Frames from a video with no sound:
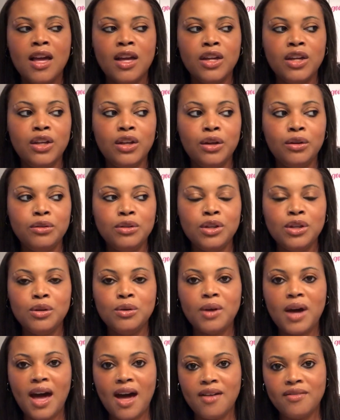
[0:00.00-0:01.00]

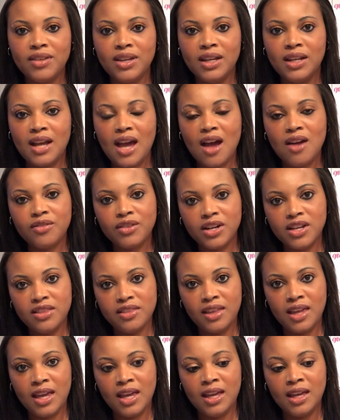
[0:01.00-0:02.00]
you having
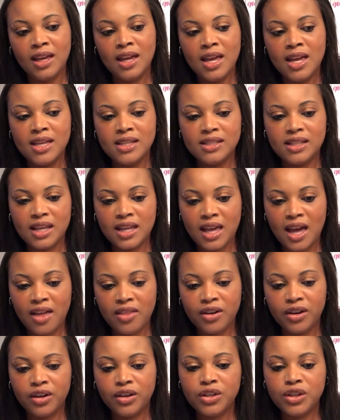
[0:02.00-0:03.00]
everything
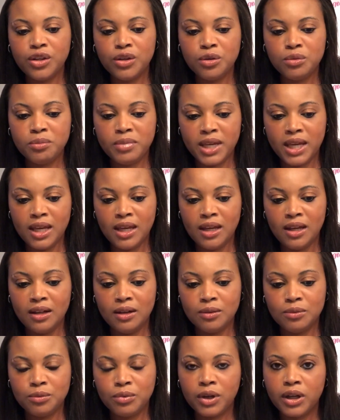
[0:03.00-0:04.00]
together, you
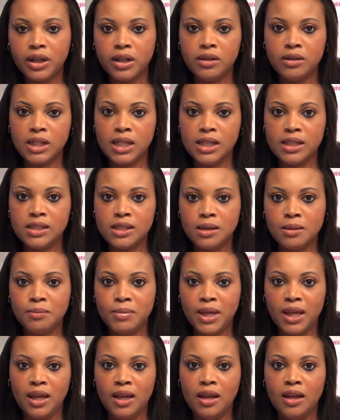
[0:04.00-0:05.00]
being where you need to
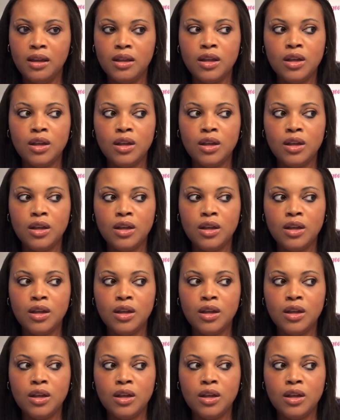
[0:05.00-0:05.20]
be,